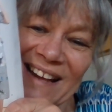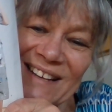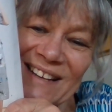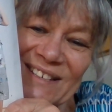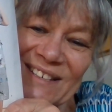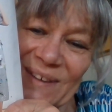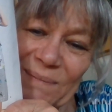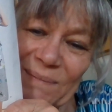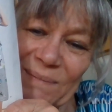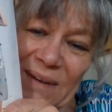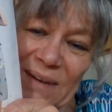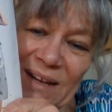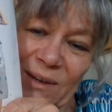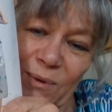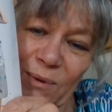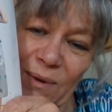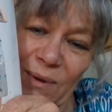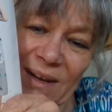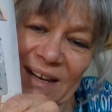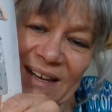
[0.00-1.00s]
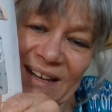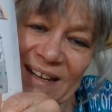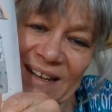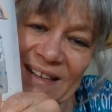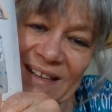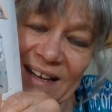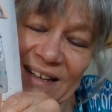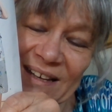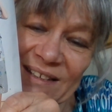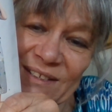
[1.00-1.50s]
So, but I quite
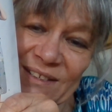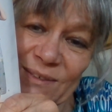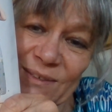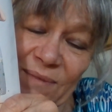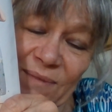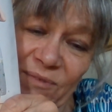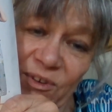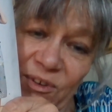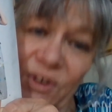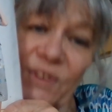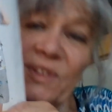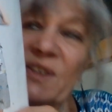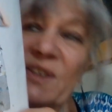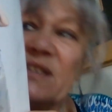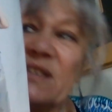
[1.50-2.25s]
like that. So I've cut